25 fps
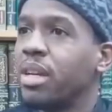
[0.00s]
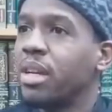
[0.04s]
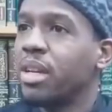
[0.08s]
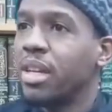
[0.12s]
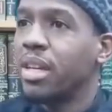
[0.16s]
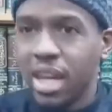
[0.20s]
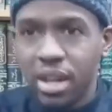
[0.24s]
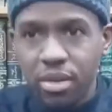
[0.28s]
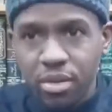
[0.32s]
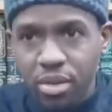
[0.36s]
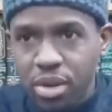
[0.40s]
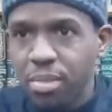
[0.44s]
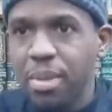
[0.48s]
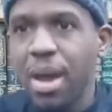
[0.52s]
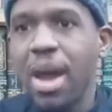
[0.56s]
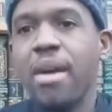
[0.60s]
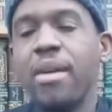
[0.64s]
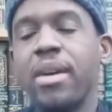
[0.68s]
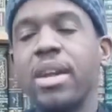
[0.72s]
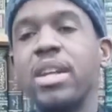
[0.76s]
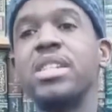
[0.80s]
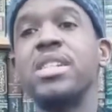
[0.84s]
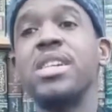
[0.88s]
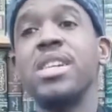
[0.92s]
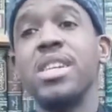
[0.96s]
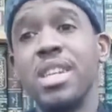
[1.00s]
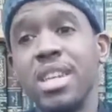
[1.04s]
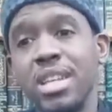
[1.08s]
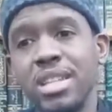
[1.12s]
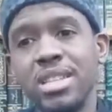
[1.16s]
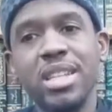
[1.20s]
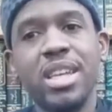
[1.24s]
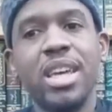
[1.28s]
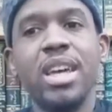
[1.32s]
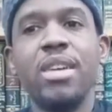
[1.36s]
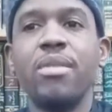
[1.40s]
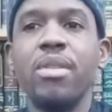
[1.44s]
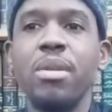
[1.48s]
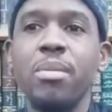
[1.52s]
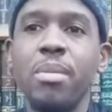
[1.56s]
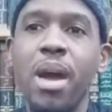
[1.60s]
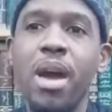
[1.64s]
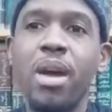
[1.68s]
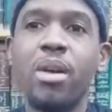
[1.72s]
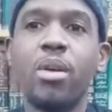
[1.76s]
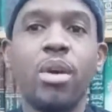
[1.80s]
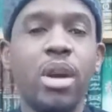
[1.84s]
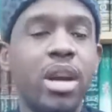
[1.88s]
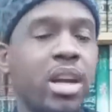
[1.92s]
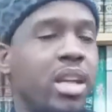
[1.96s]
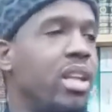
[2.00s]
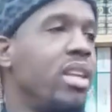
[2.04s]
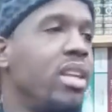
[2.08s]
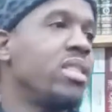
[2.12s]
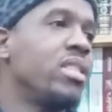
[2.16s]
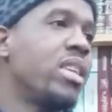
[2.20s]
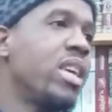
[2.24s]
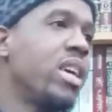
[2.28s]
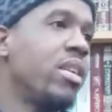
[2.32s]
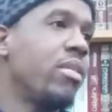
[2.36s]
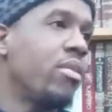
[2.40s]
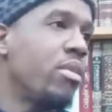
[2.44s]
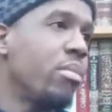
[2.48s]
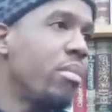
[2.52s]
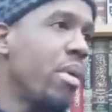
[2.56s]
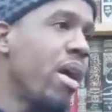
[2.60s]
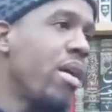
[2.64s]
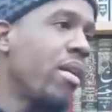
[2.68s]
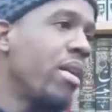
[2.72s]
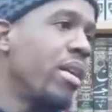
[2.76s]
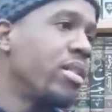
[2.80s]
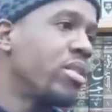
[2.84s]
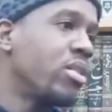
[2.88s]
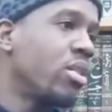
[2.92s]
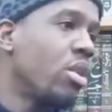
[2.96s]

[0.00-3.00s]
Get remarried. And she needs to get remarried. Or he needs to get remarried.